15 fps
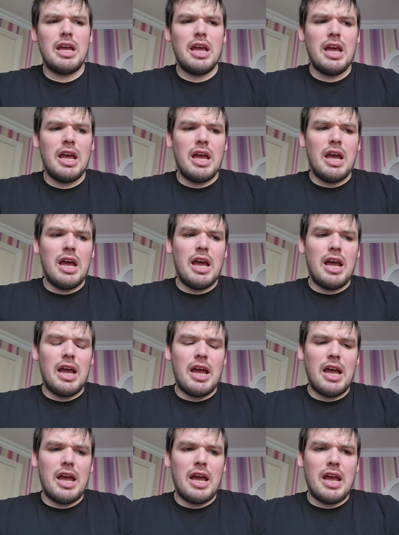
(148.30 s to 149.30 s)

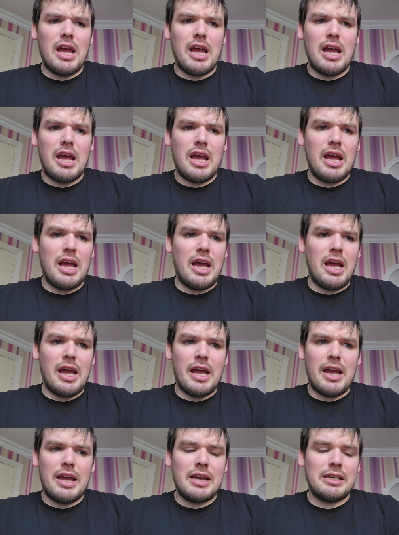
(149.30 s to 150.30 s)
Nothing is said.